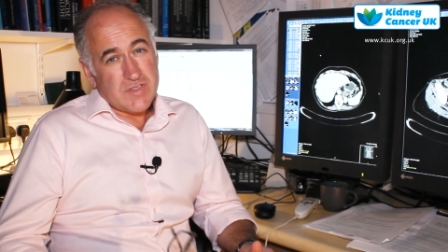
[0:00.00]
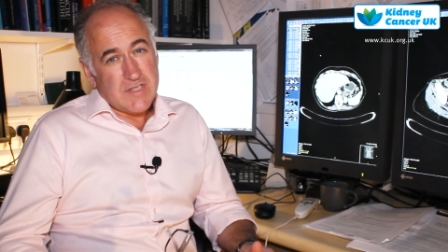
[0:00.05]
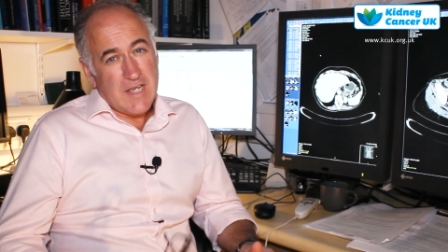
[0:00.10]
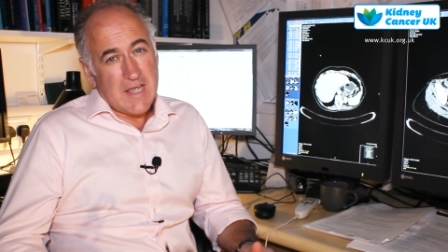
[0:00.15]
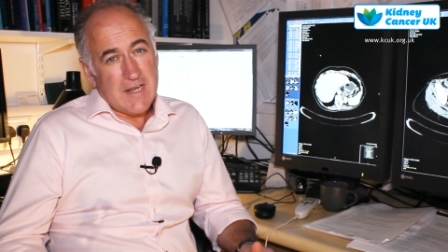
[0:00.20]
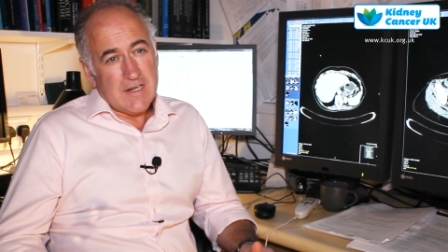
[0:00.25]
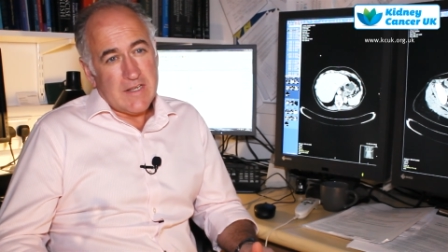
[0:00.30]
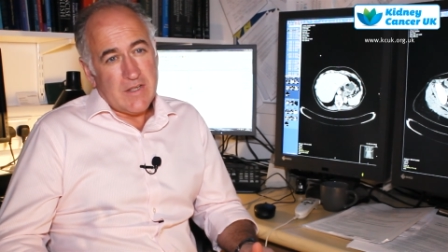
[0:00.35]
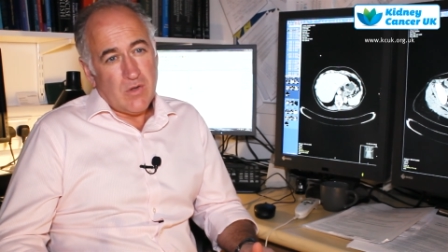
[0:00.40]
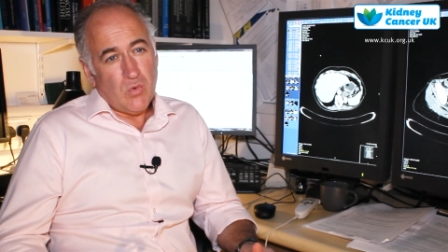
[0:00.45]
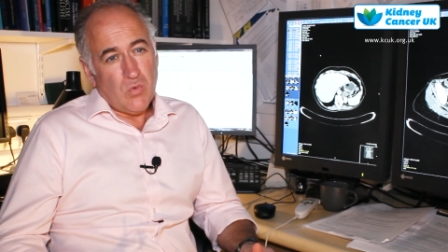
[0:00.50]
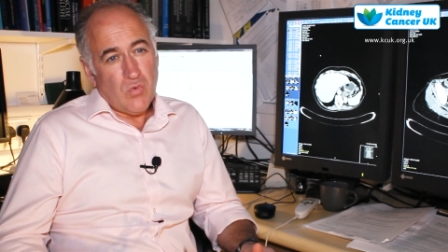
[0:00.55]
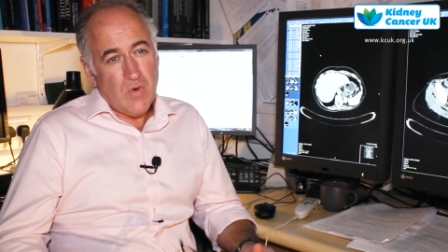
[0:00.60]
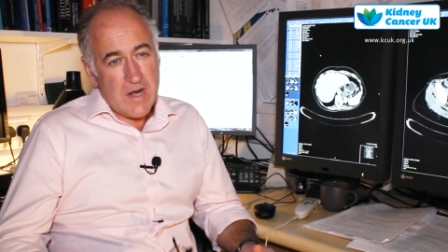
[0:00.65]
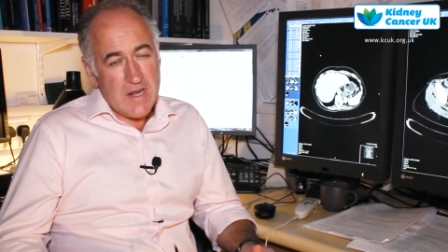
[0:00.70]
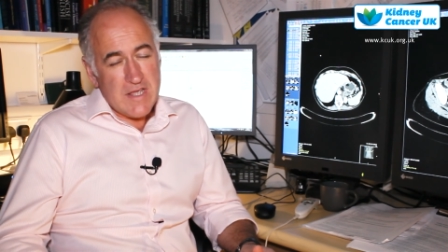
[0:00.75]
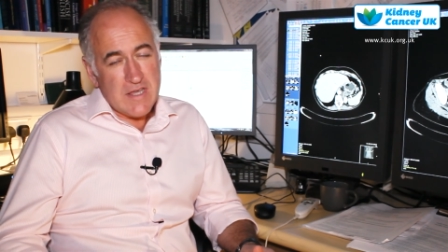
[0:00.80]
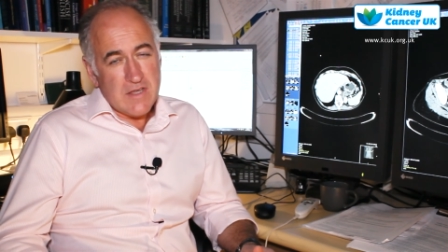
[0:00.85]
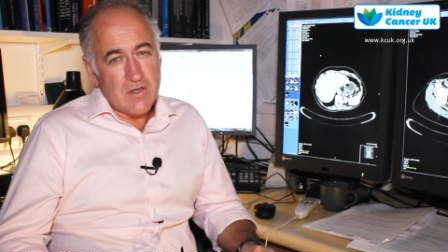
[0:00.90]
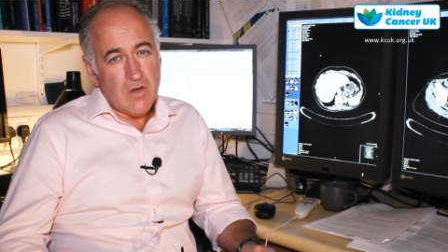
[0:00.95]
sadly
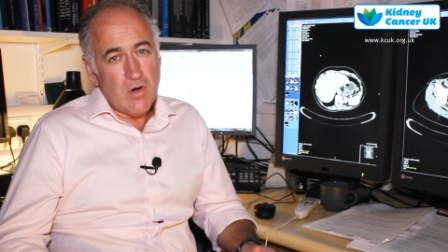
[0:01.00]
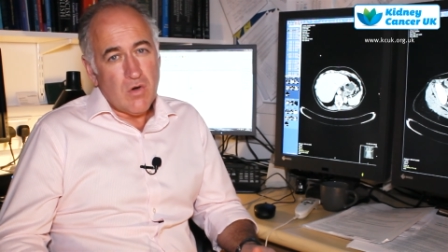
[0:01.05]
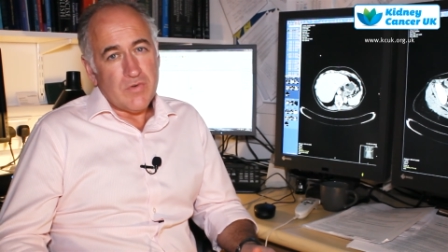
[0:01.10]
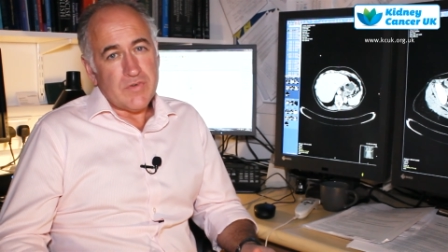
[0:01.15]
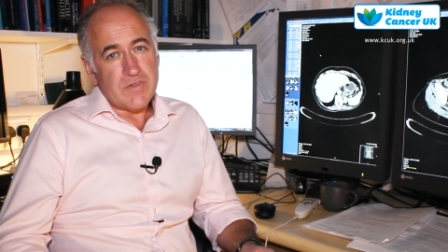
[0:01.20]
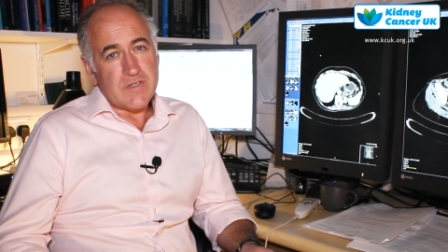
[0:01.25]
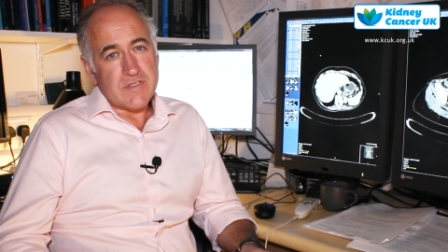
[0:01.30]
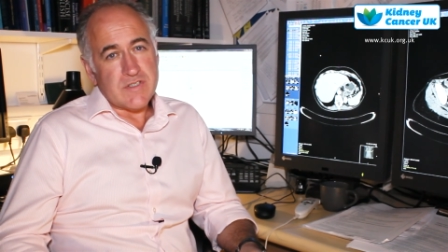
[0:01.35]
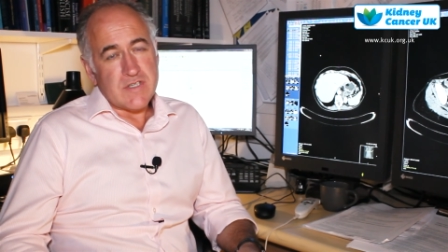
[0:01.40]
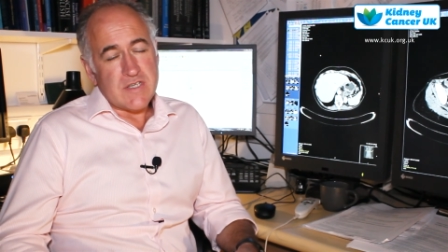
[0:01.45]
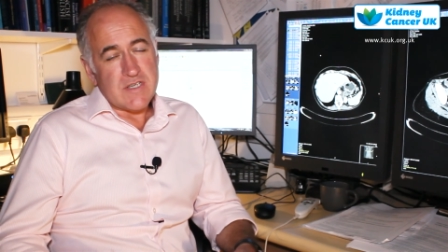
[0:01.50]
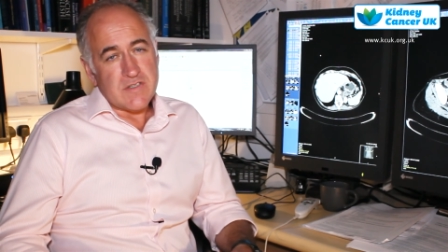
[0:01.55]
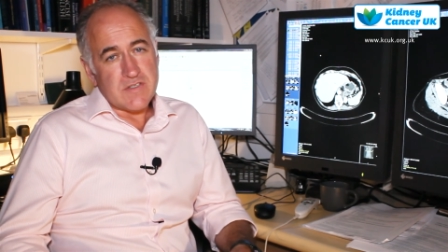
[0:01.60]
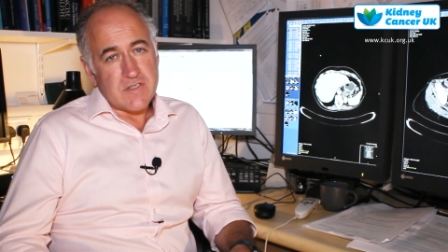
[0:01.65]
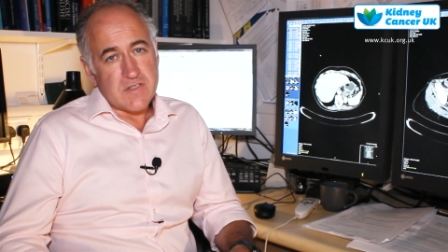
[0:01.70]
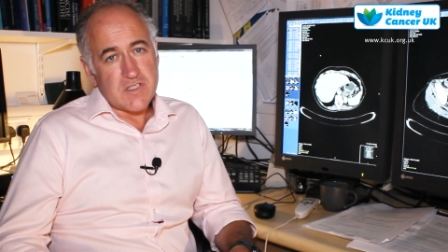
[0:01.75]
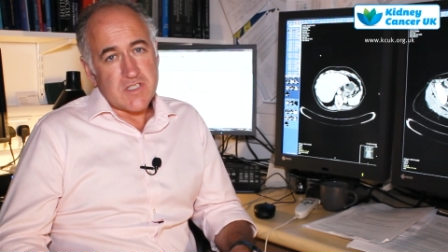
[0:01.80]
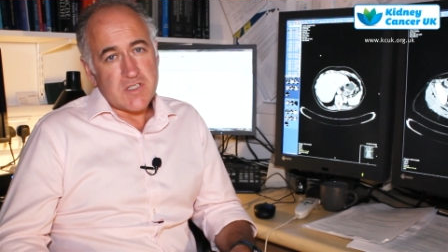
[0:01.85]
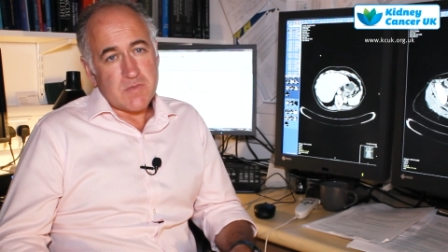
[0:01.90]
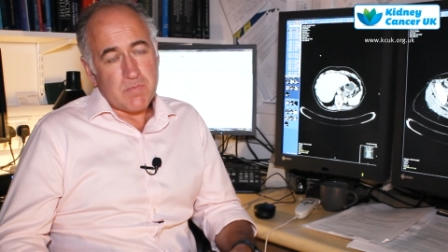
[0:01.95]
already got disease
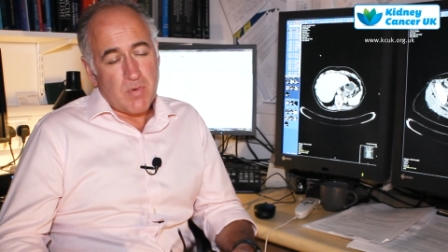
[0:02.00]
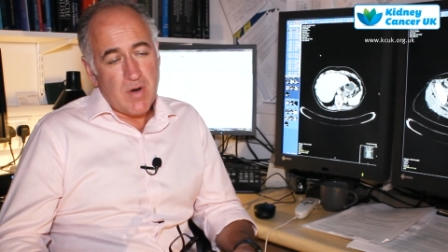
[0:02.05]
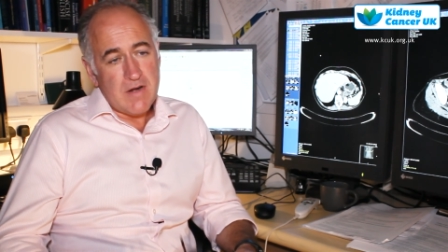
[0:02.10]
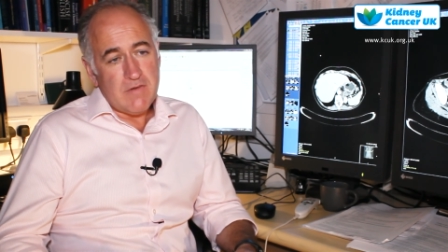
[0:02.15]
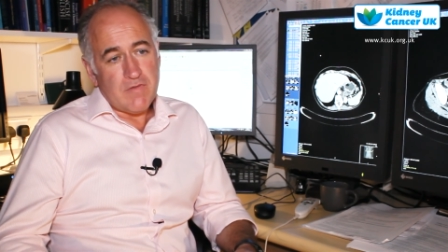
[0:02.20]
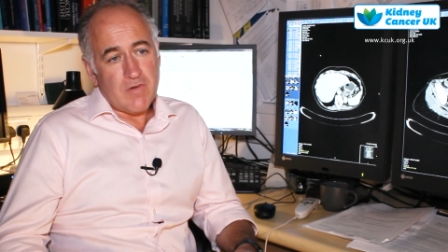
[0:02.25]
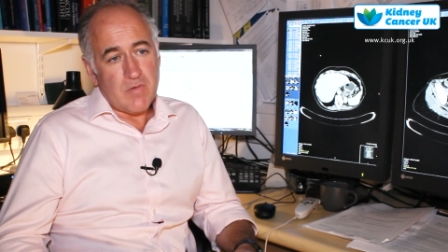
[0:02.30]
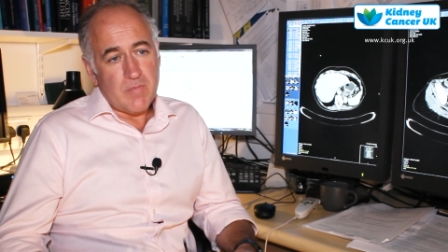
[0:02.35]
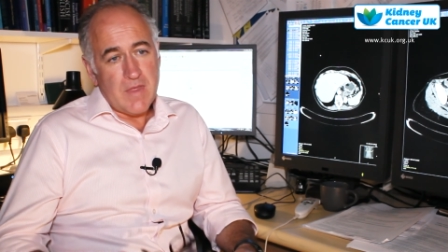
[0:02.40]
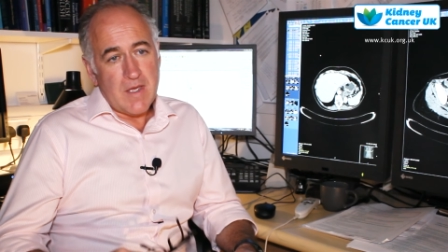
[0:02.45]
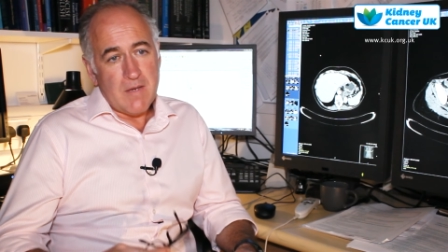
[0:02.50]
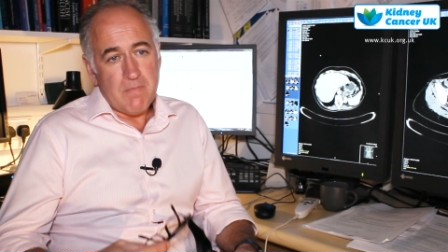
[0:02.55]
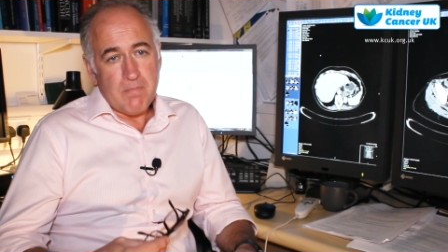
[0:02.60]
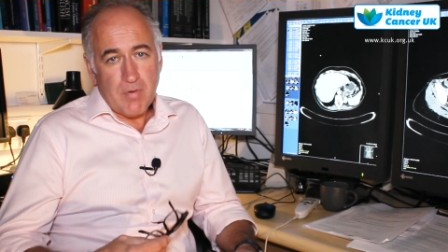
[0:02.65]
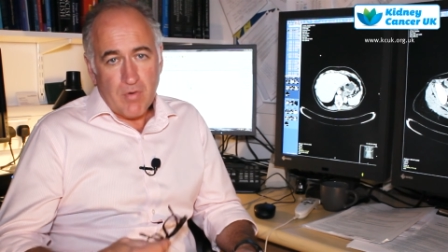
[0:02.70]
that spread from their